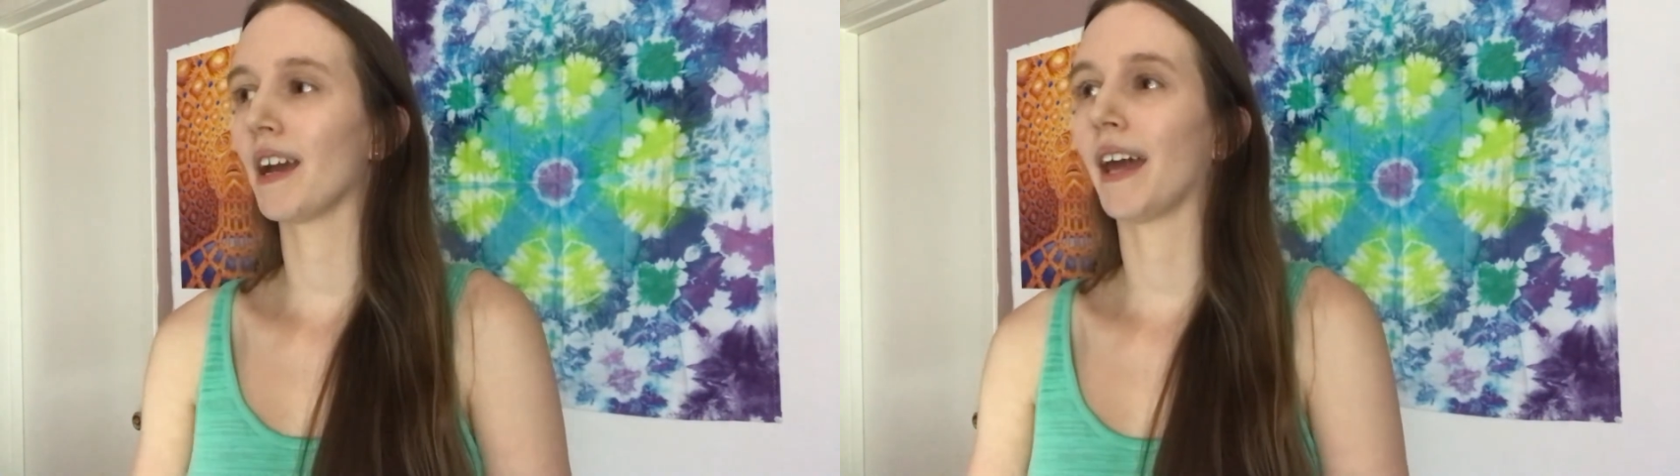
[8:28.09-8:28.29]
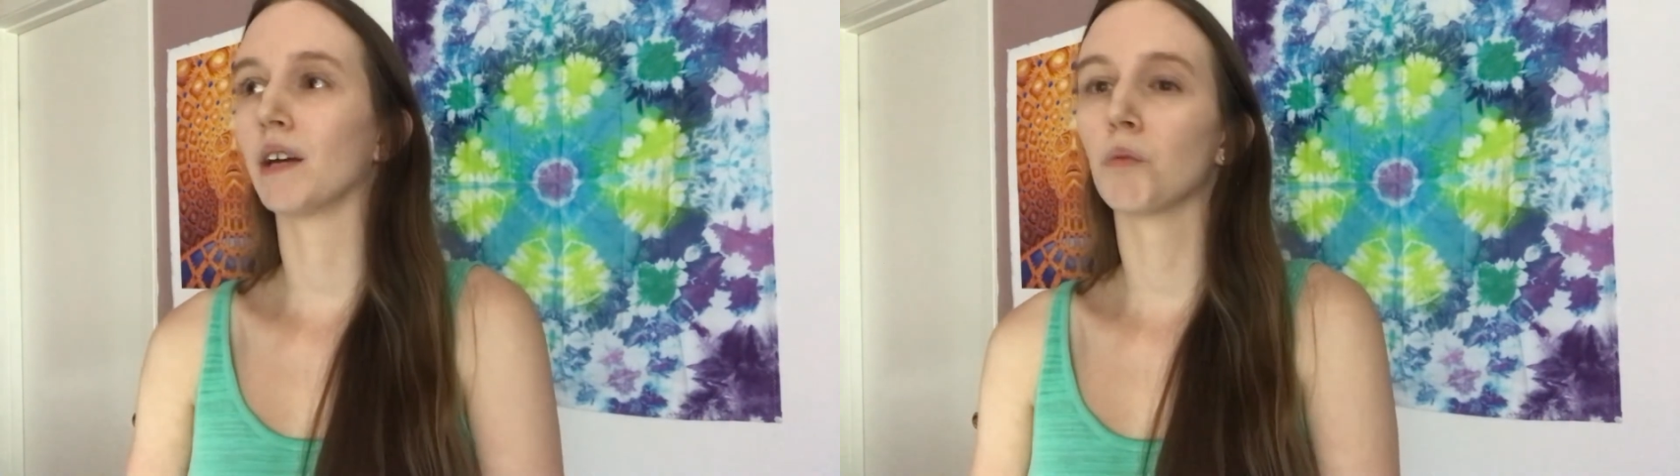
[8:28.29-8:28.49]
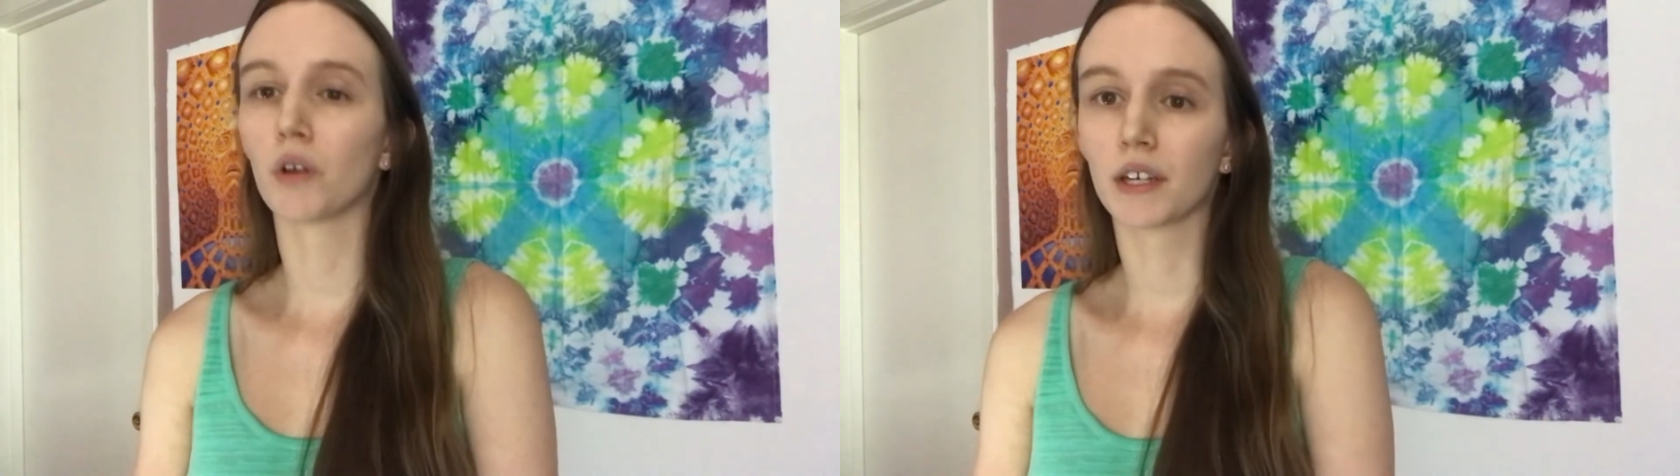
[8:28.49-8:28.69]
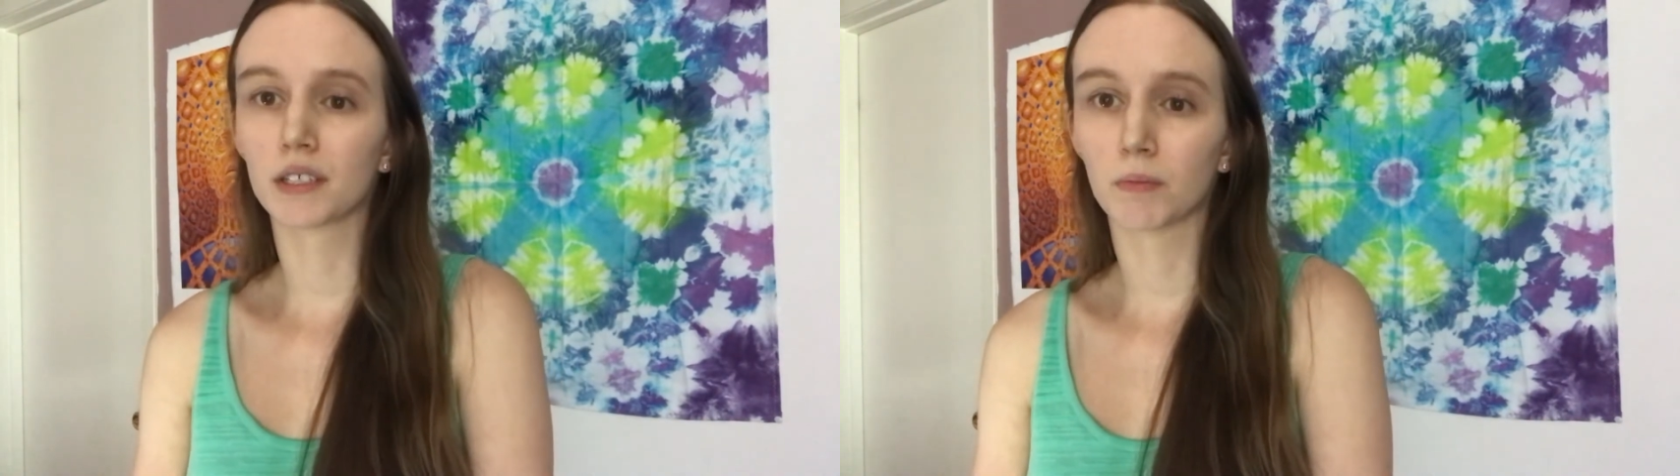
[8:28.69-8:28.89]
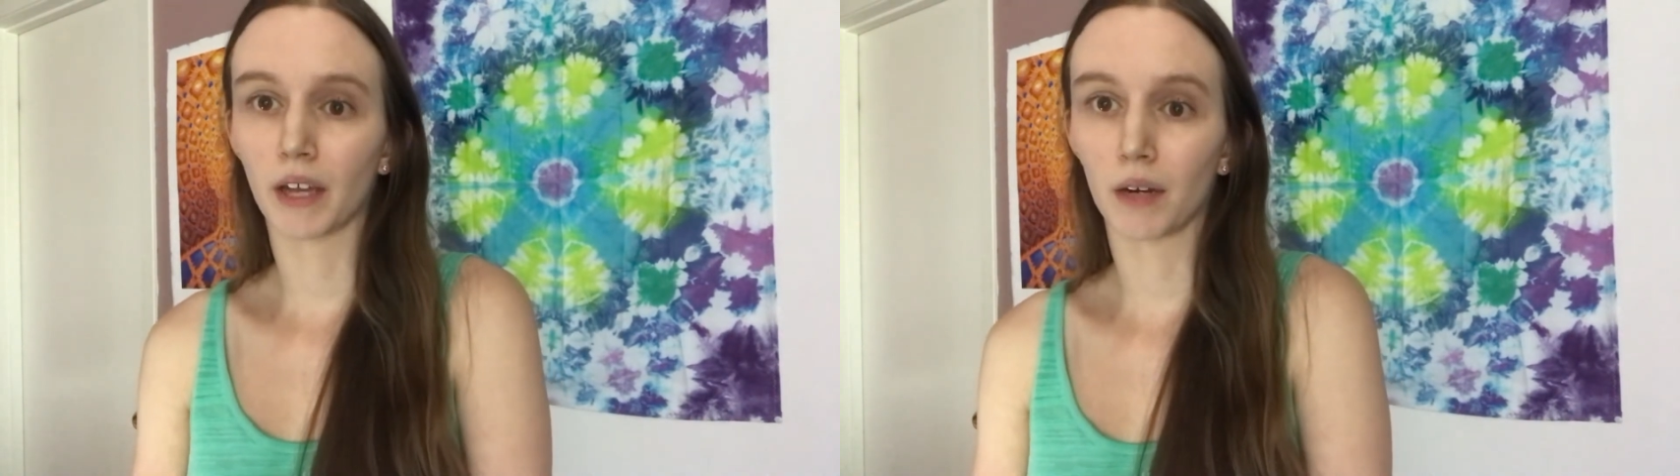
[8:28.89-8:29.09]
and it would
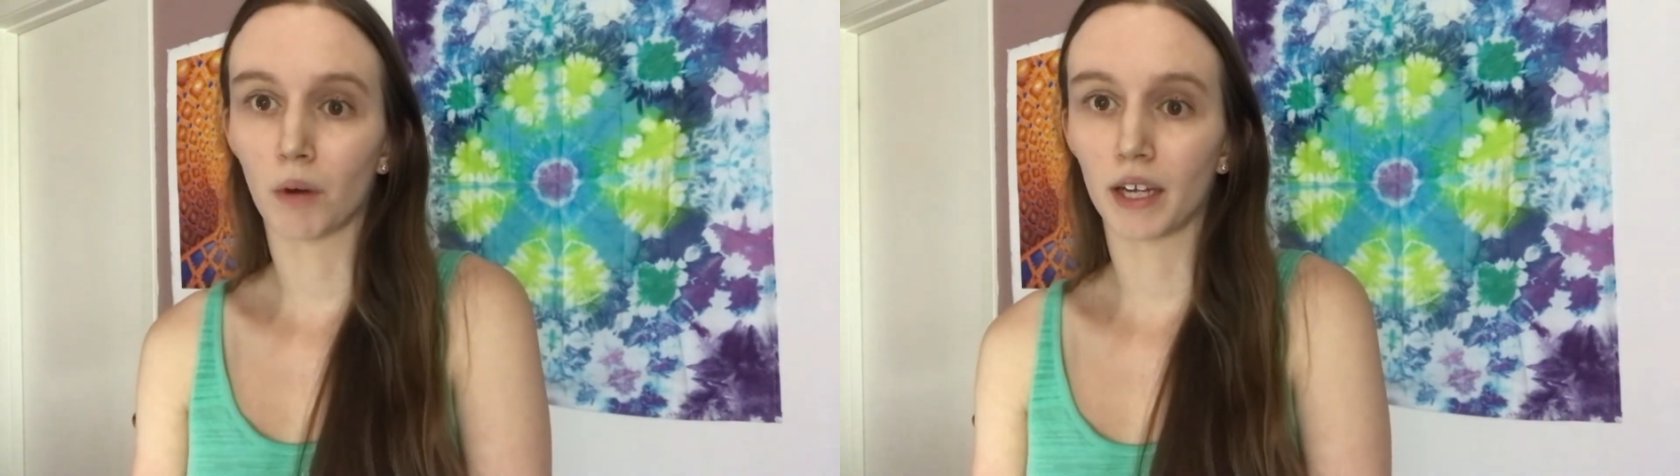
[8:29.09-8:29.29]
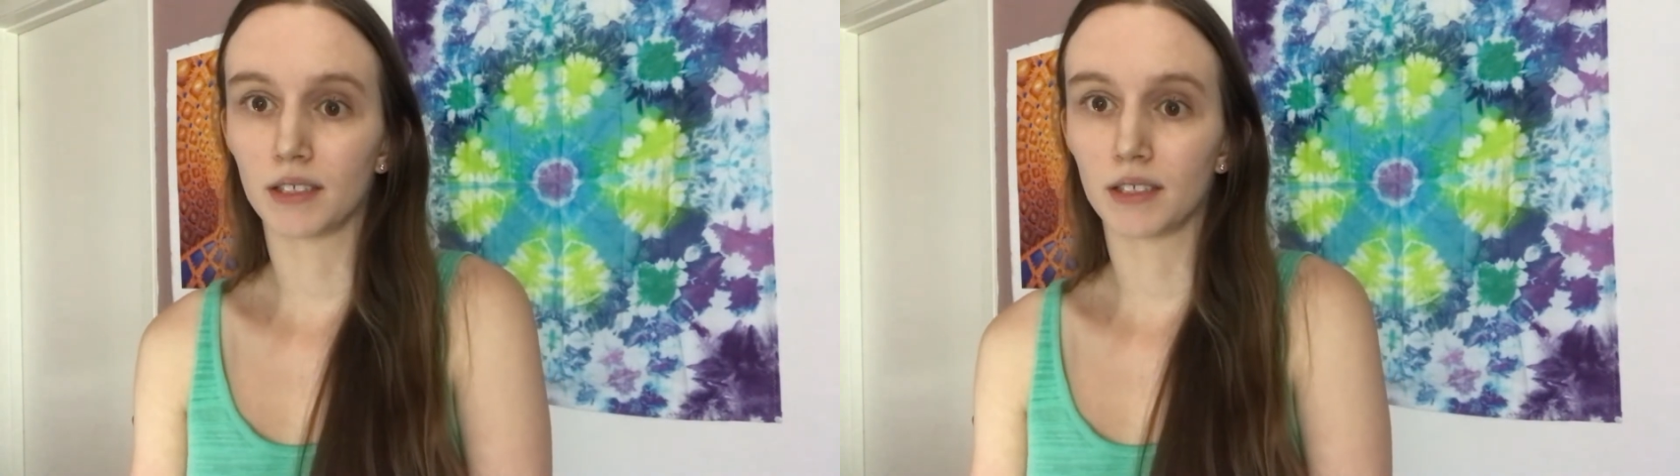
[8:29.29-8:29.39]
explain why